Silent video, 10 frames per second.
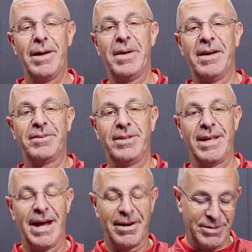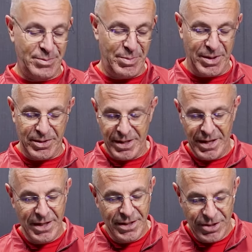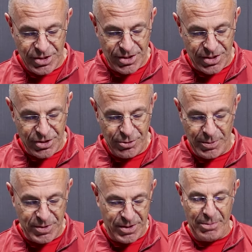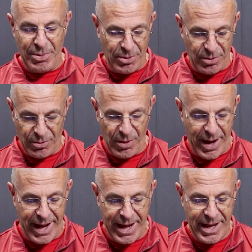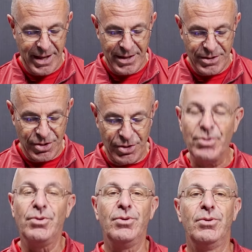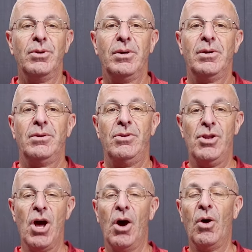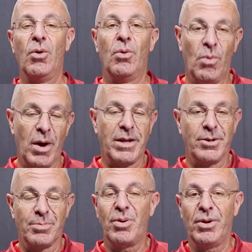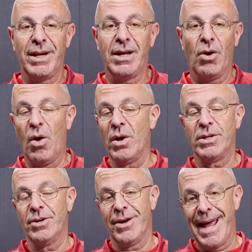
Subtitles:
them after the arrow is built. Just a super simple way to know what you're putting on your